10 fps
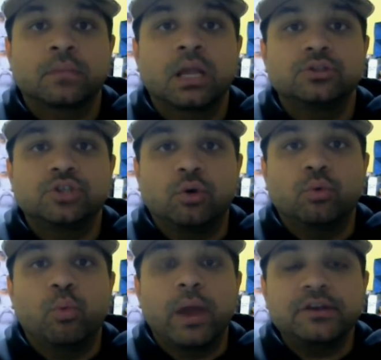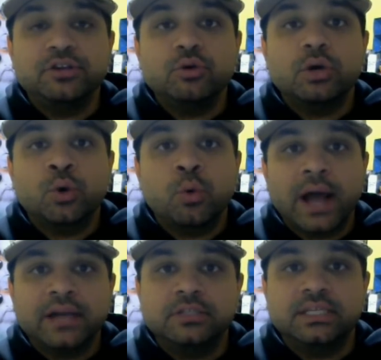So where do you
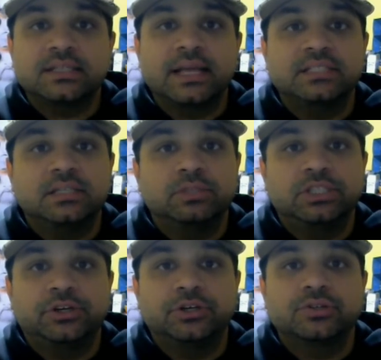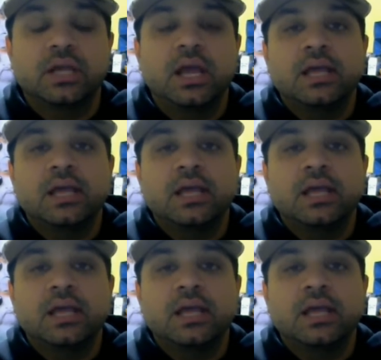acquire these slicing materials?